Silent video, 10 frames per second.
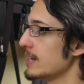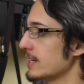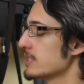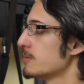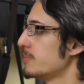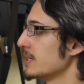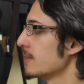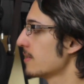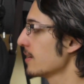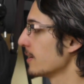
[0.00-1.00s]
next big
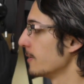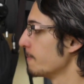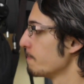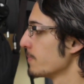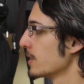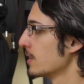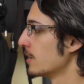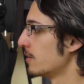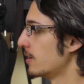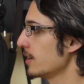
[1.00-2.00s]
thing.
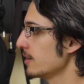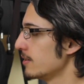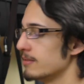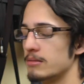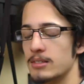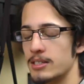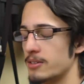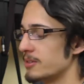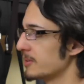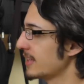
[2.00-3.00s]
Alright, I
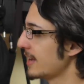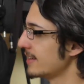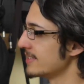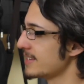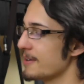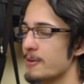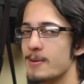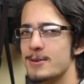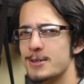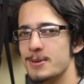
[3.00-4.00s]
don't know what that is.
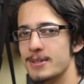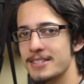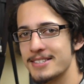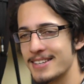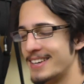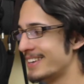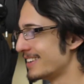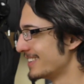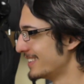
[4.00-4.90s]
Hero shooters?